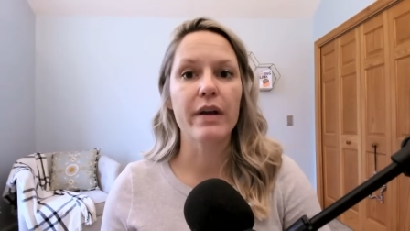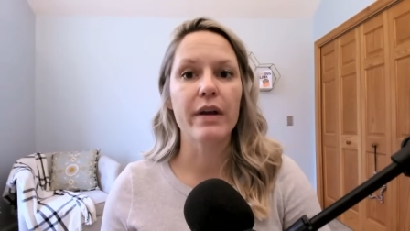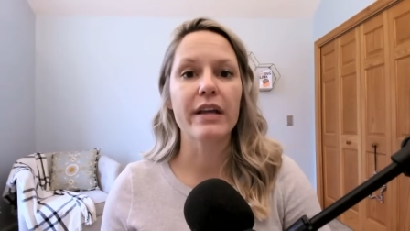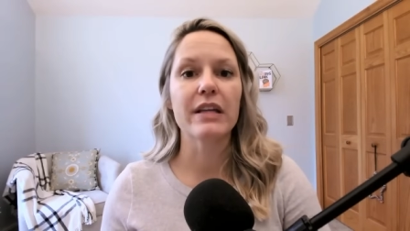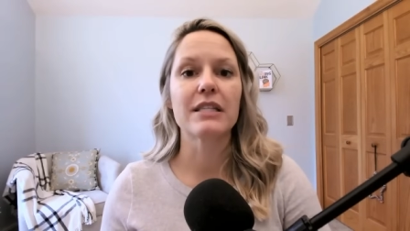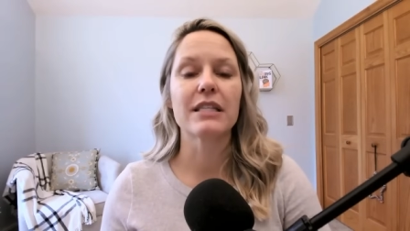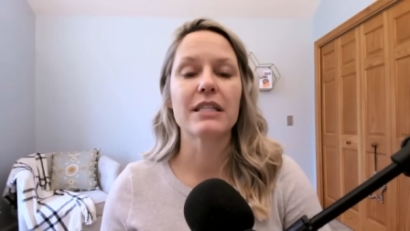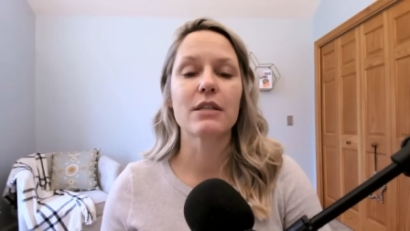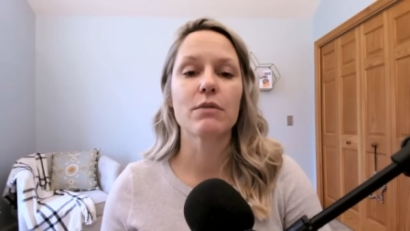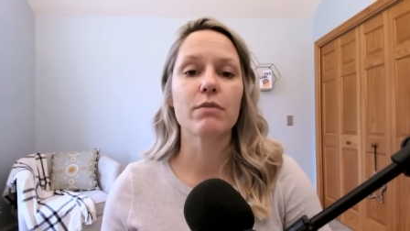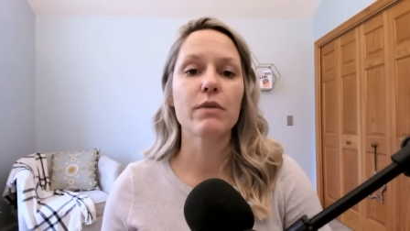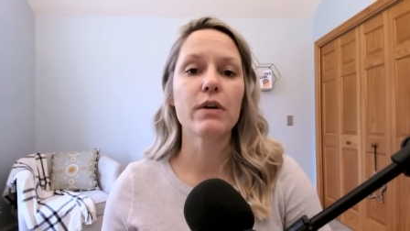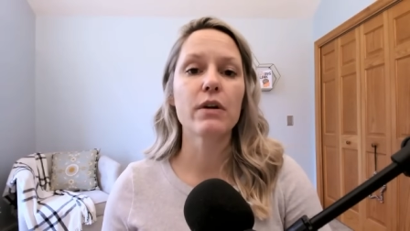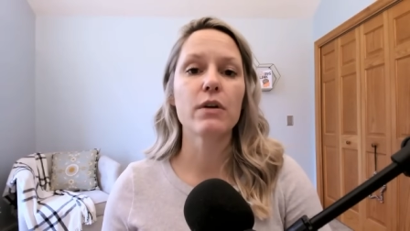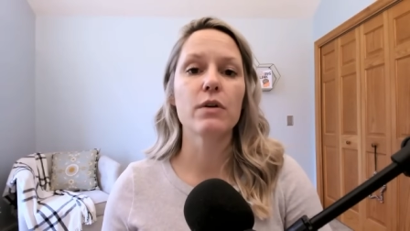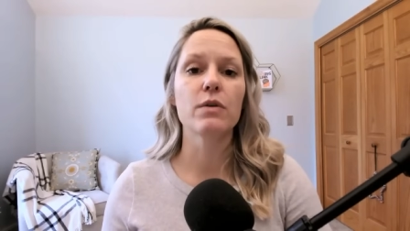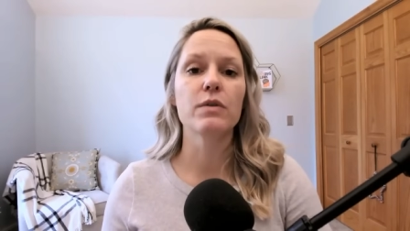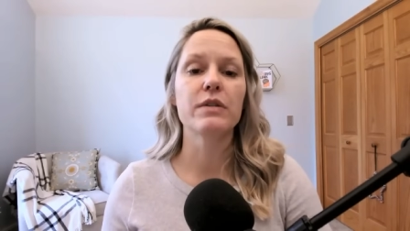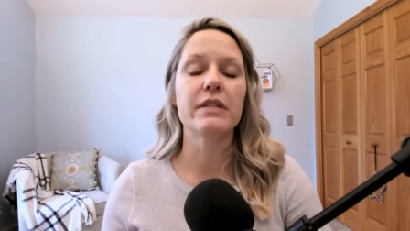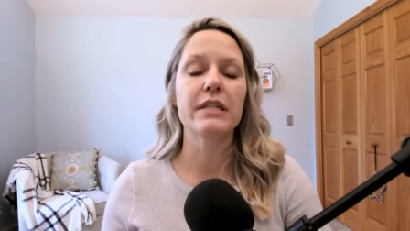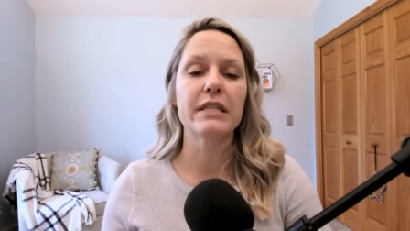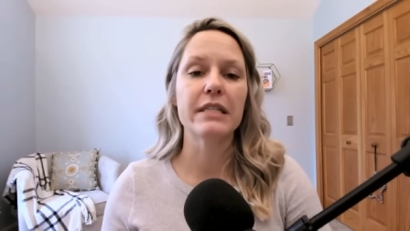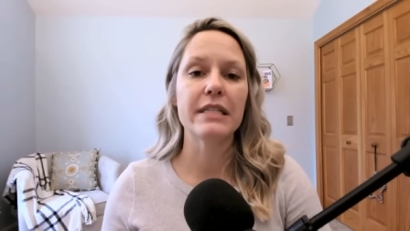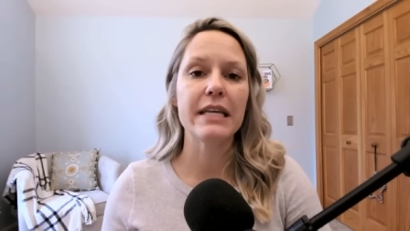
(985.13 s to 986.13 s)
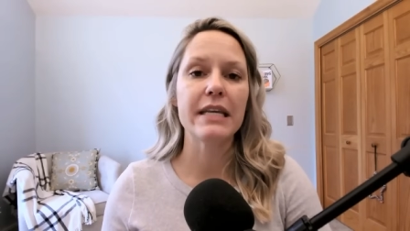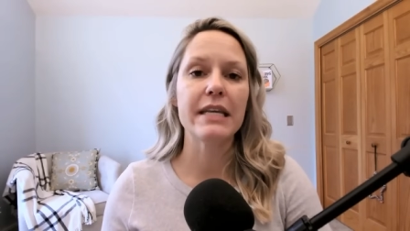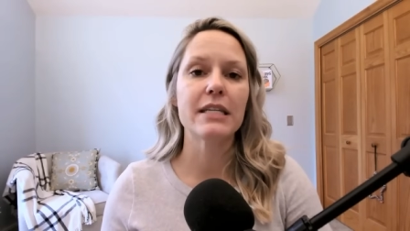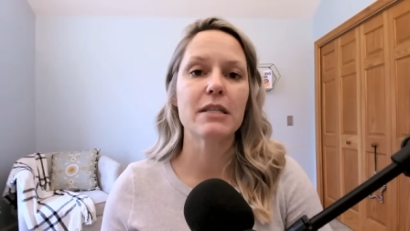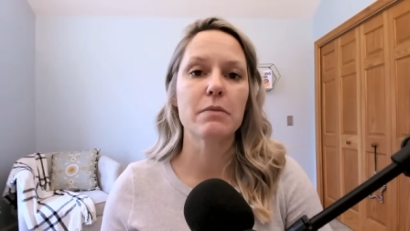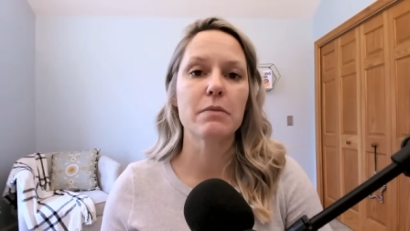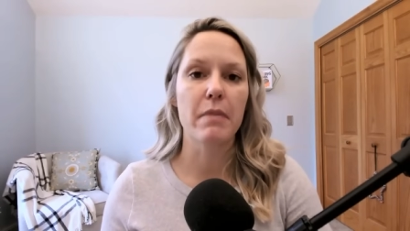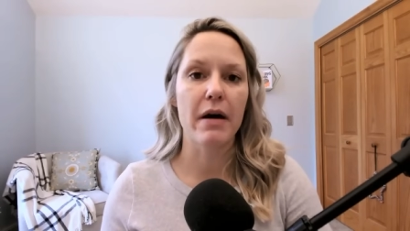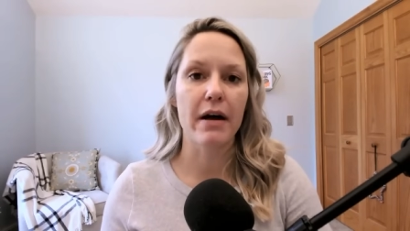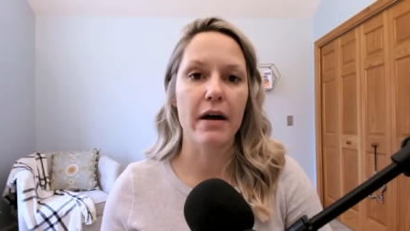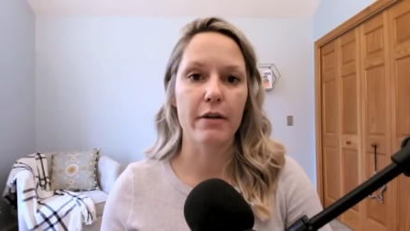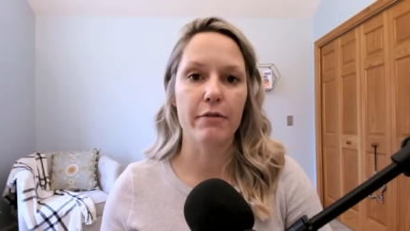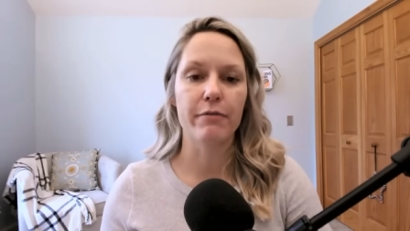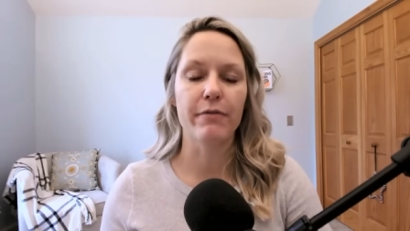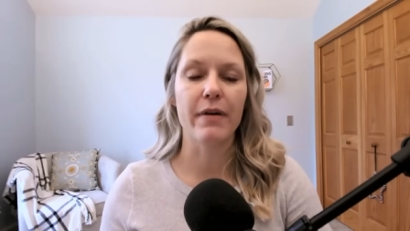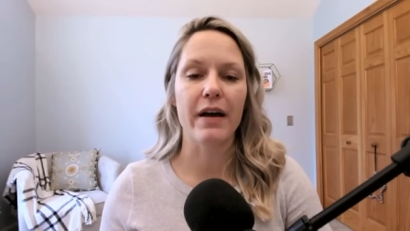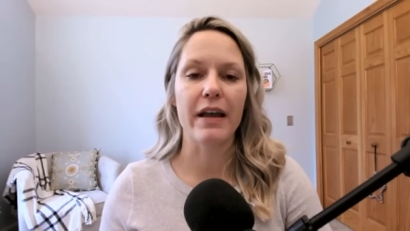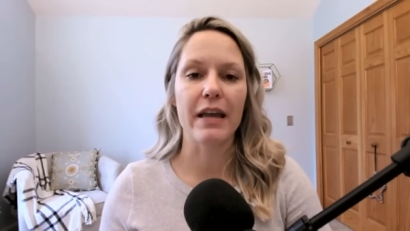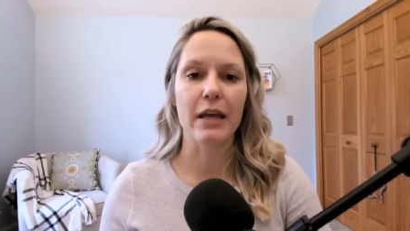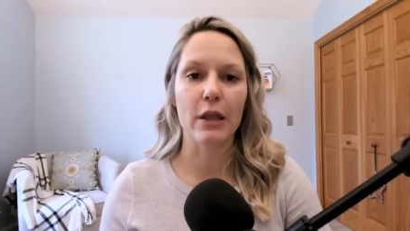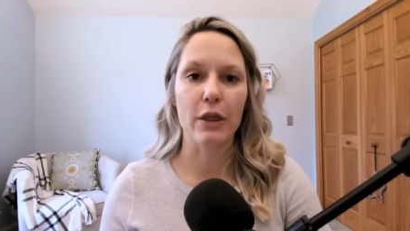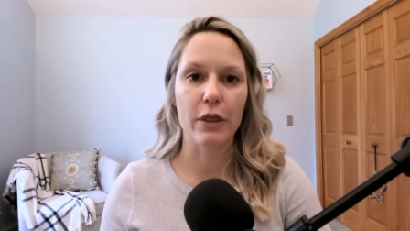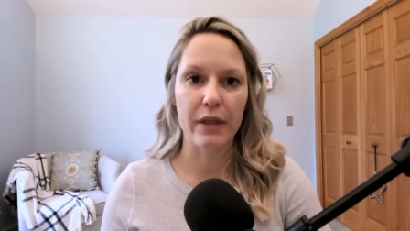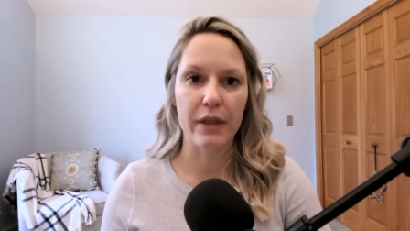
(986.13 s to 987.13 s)
is through
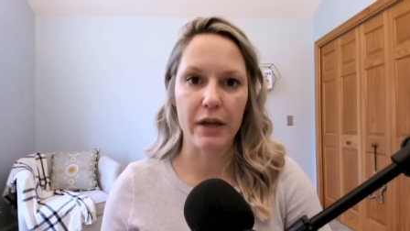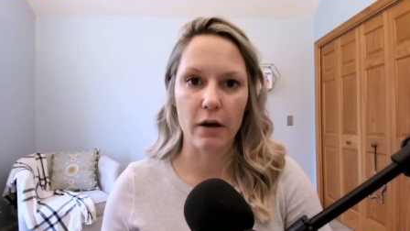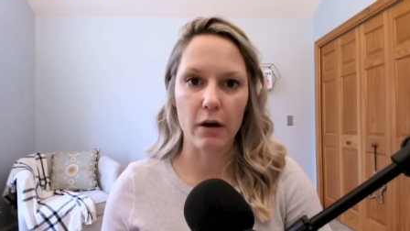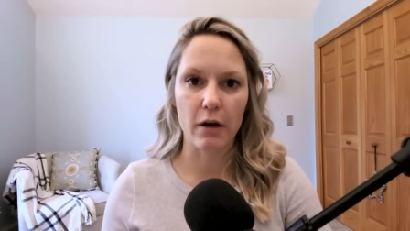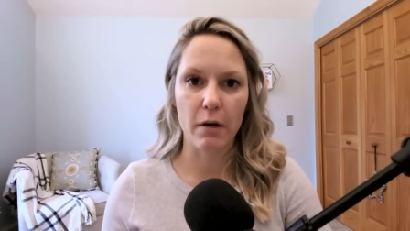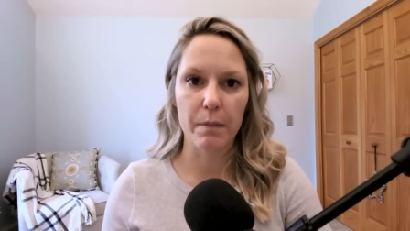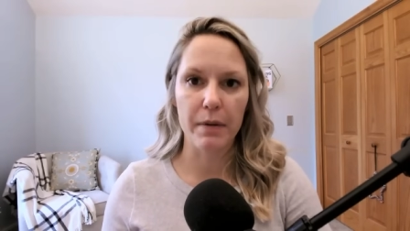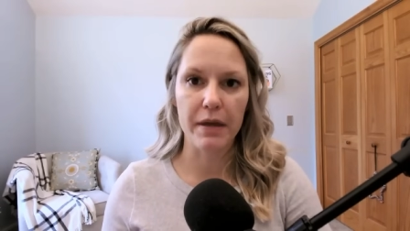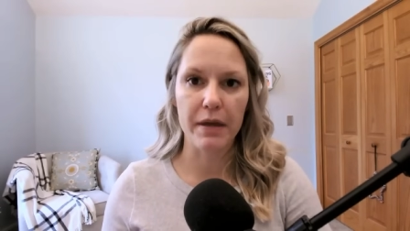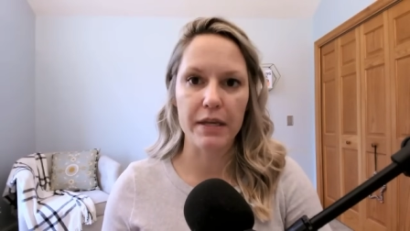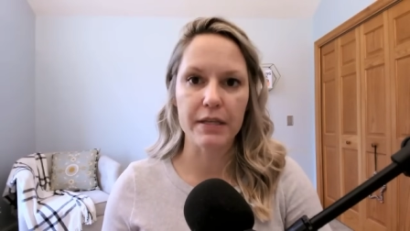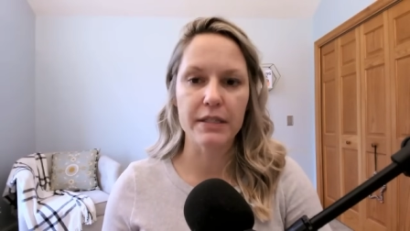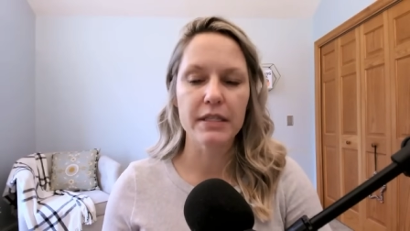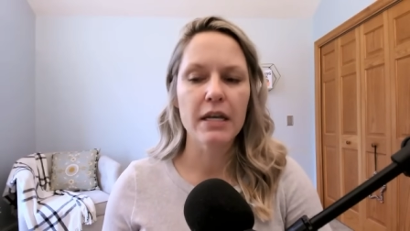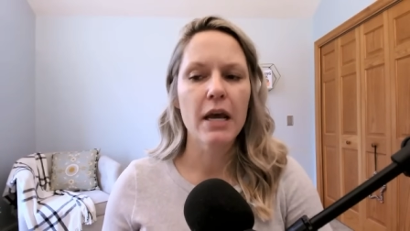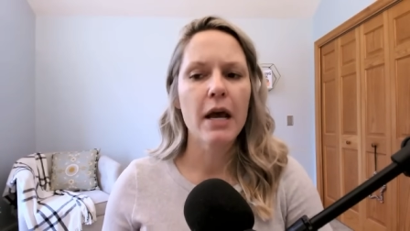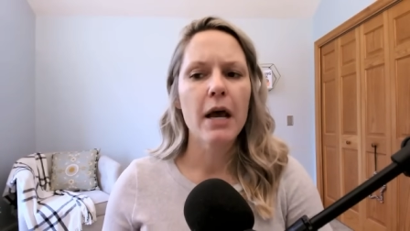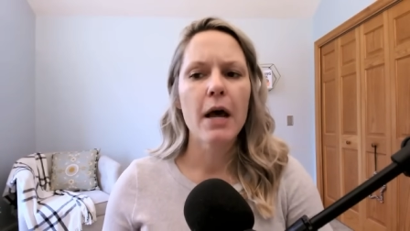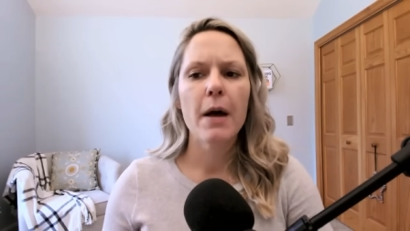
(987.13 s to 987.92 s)
disease-modifying therapies,